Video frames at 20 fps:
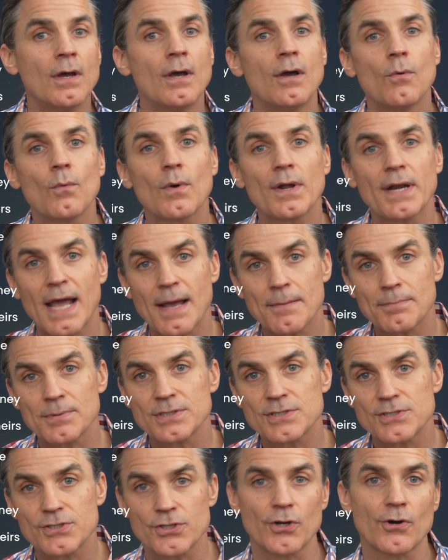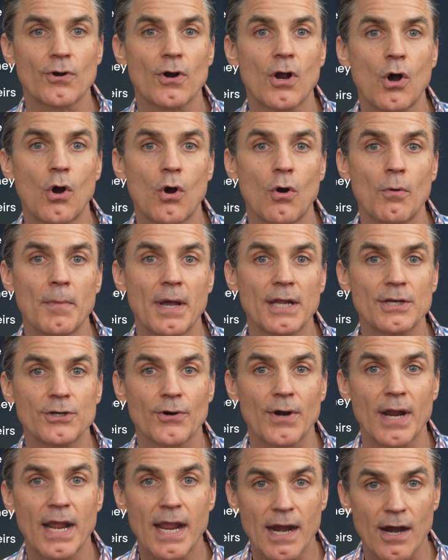what happens to your home and your
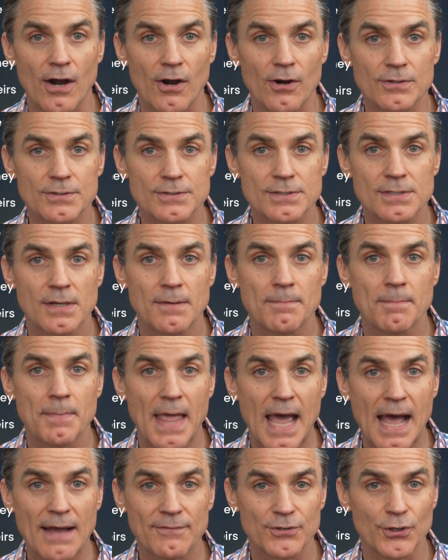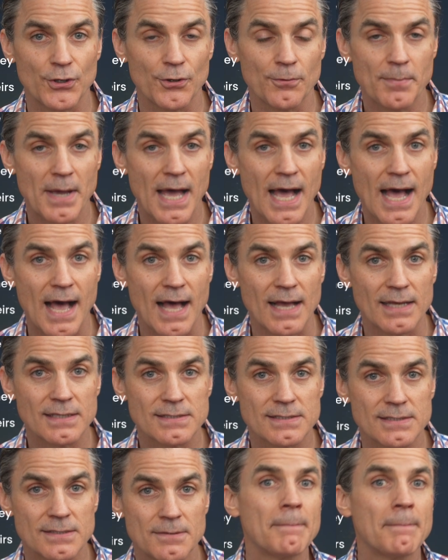heirs after you pass,